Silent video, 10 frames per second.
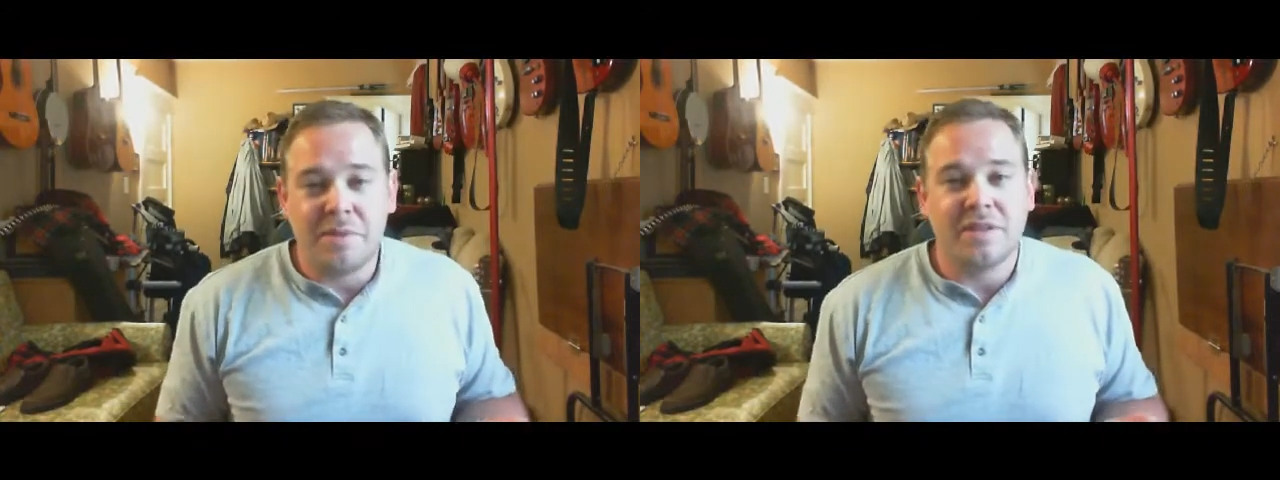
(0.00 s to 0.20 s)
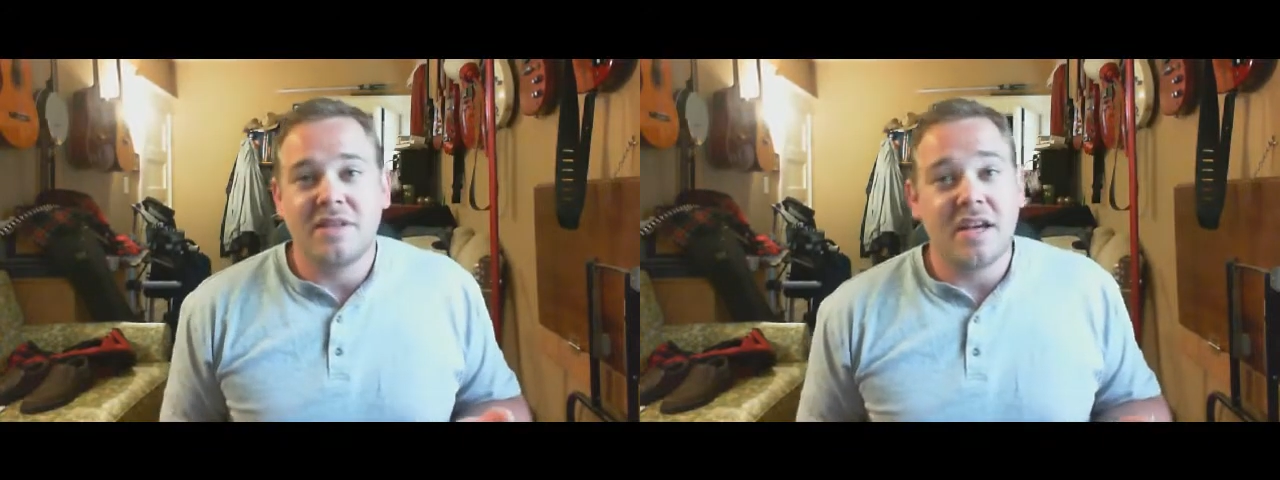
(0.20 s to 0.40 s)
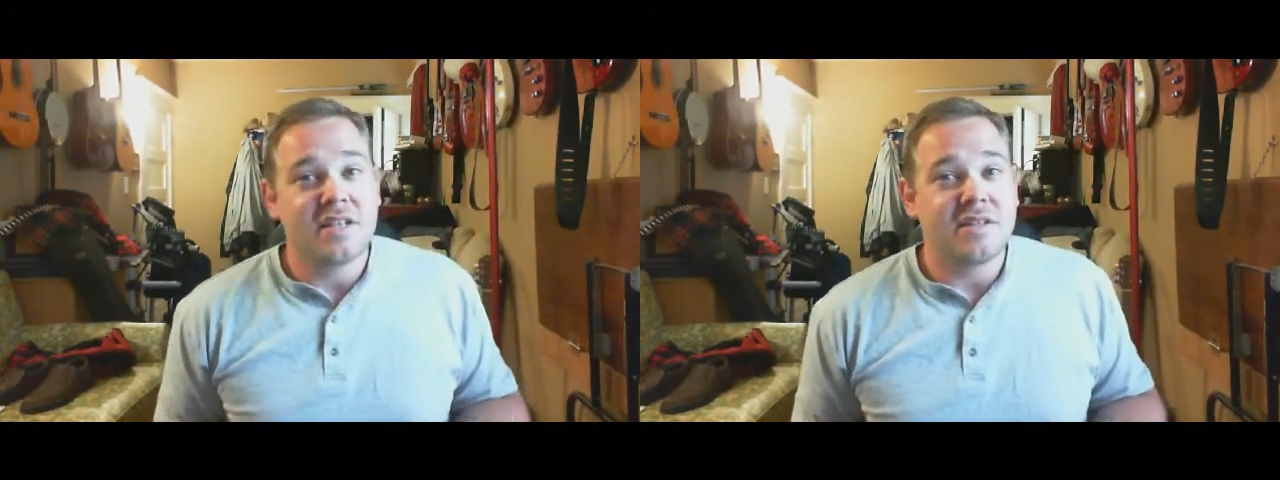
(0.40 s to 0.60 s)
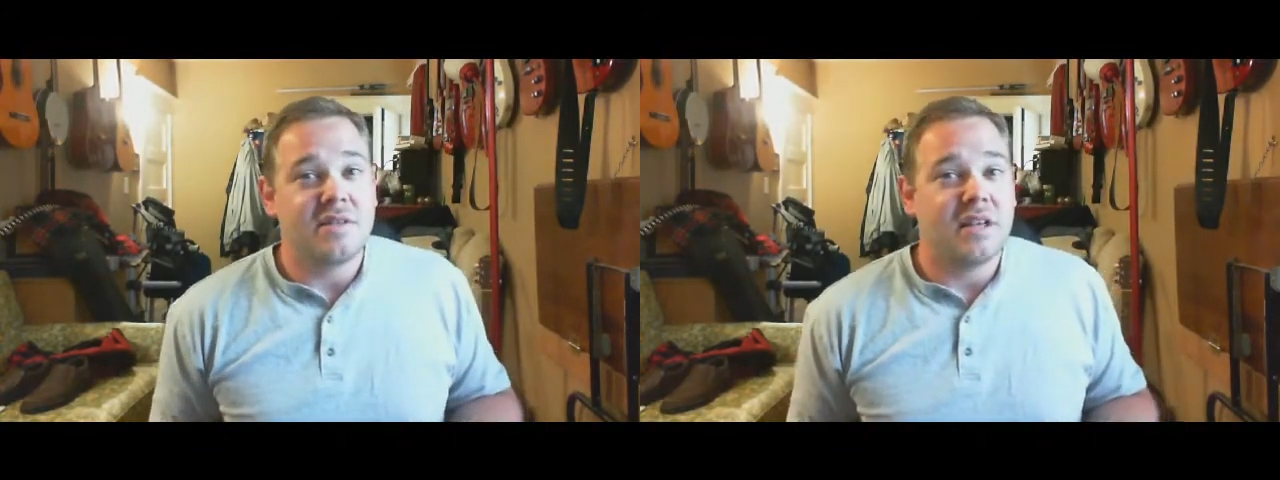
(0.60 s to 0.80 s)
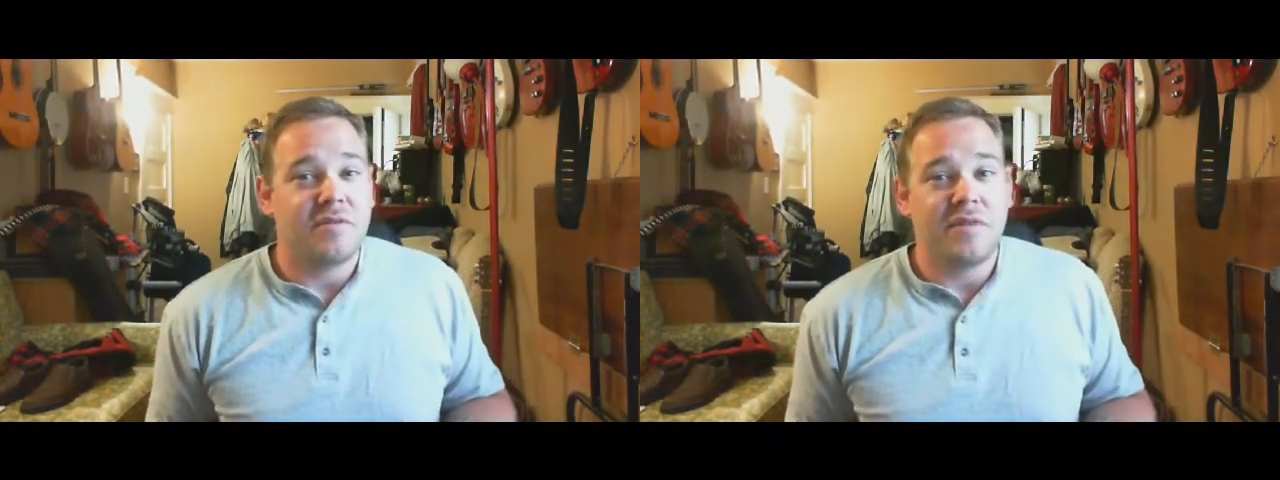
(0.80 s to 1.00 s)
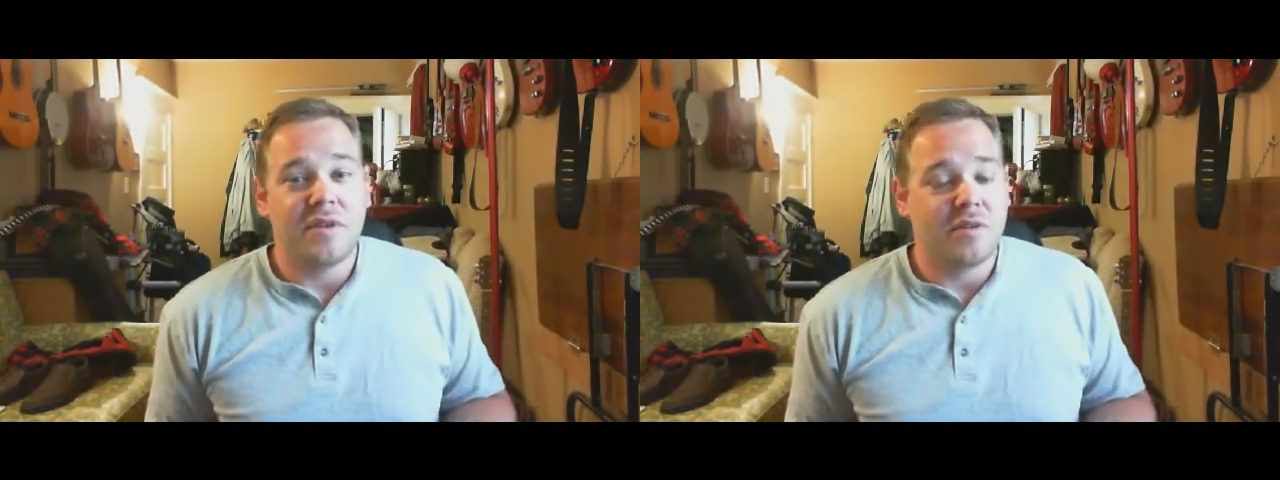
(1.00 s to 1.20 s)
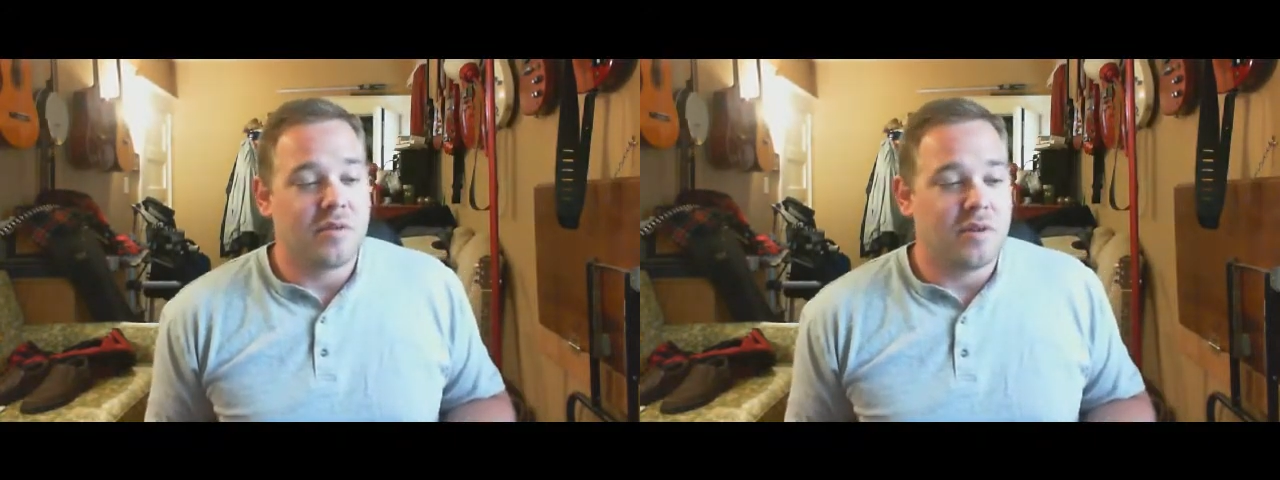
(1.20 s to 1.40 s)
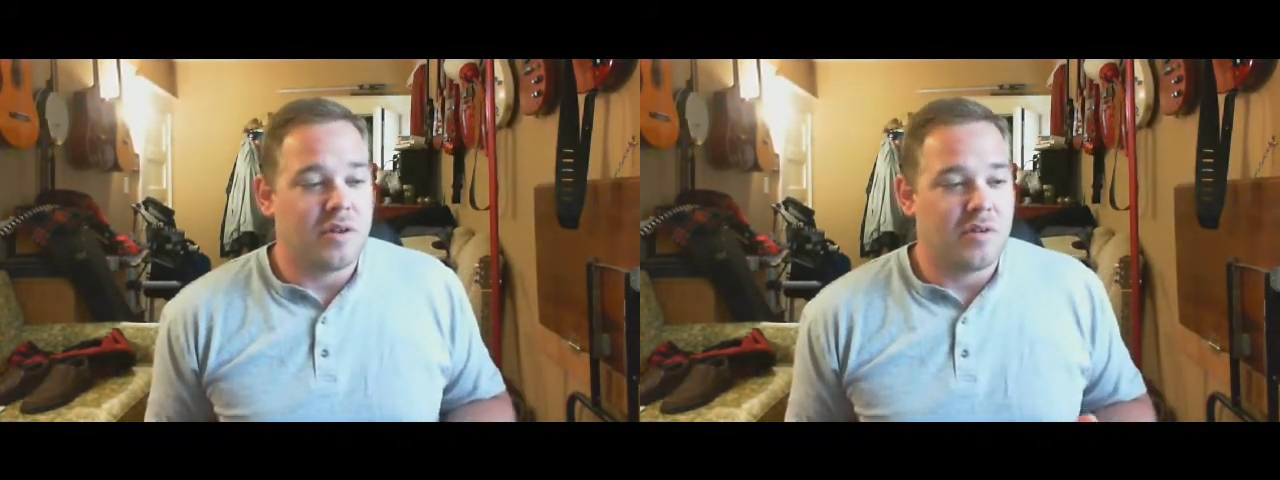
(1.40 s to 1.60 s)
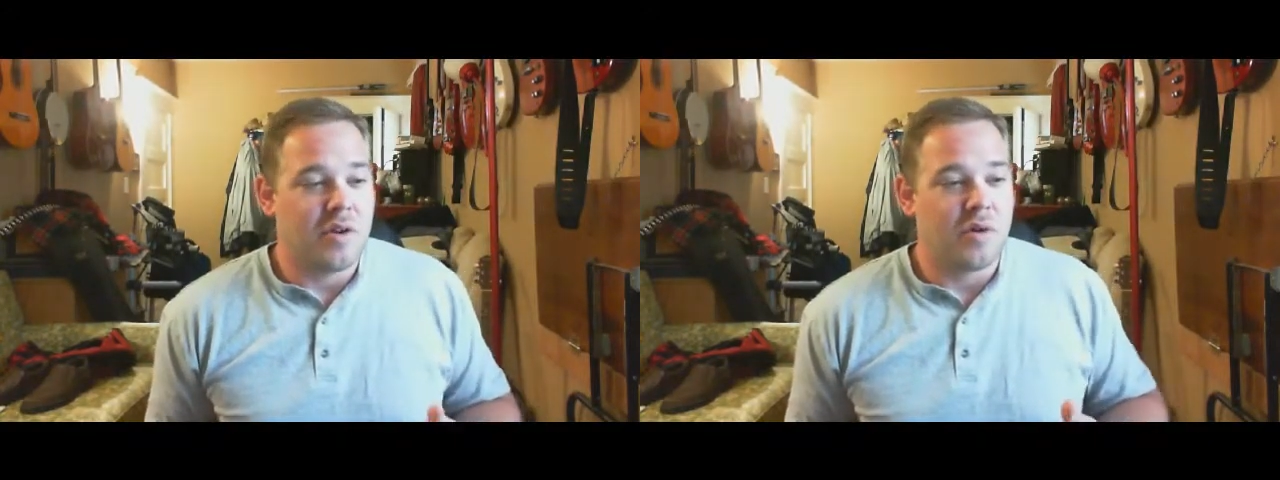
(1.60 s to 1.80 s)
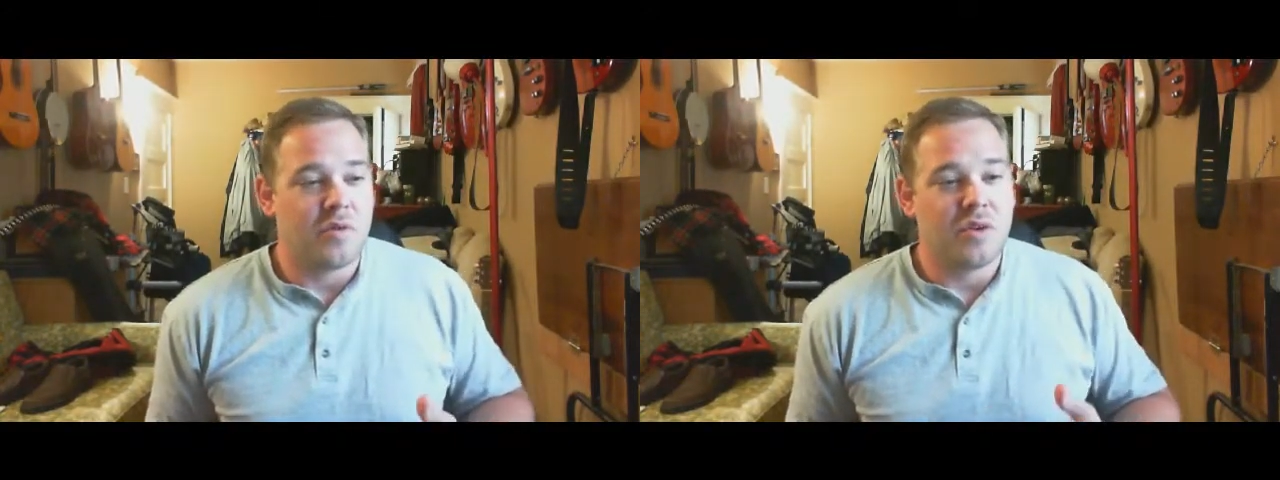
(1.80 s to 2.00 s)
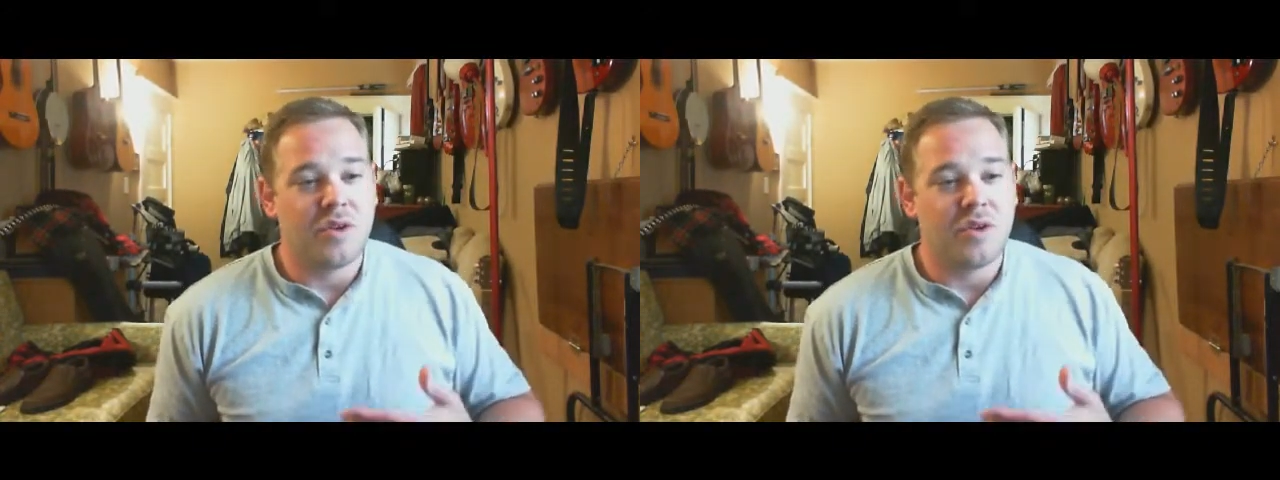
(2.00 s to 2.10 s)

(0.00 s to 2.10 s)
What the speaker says: It's nice if you're, you know,